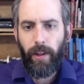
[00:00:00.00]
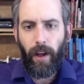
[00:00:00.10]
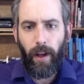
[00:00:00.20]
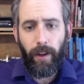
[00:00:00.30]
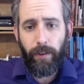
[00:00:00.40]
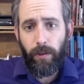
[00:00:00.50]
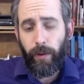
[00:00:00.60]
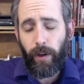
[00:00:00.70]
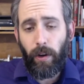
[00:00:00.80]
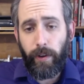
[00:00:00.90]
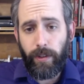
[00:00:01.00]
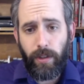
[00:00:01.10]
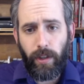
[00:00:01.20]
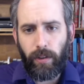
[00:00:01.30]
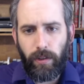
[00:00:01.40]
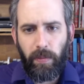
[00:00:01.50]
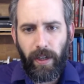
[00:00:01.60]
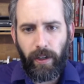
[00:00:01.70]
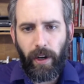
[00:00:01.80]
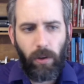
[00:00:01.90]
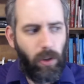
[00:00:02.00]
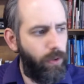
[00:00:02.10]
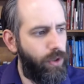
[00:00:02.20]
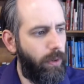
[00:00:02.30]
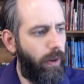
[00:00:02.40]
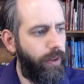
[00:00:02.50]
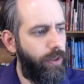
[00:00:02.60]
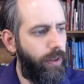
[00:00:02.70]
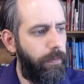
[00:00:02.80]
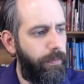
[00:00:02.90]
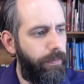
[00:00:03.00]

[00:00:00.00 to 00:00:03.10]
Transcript: their hearts, depending on how close you are to them.